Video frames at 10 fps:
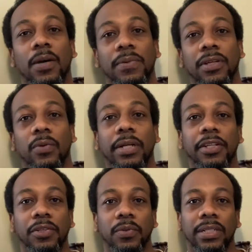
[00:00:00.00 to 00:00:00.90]
with a credit
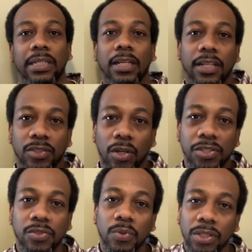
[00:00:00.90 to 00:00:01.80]
union, it's
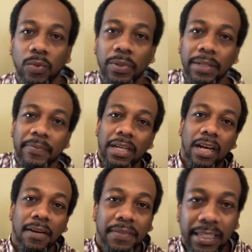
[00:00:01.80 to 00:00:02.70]
also a good way
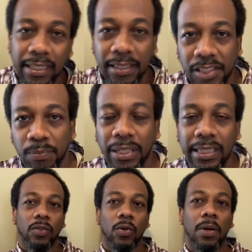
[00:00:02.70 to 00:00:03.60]
of getting this money.
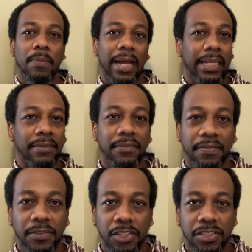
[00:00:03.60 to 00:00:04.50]
Going back, even if
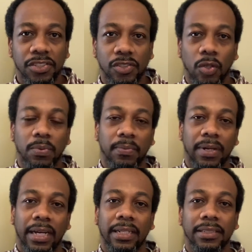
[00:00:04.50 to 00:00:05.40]
you're just a sole
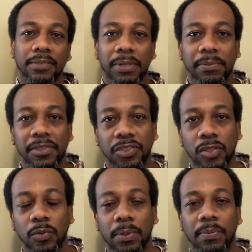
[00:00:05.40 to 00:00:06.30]
proprietor, maybe you're a sole
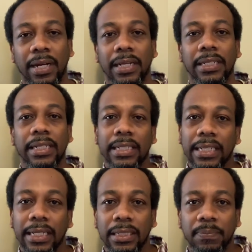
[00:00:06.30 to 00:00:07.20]
proprietor,
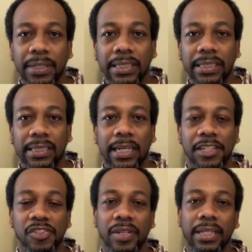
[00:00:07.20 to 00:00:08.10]
independent
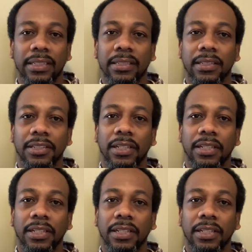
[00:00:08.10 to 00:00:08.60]
contractor,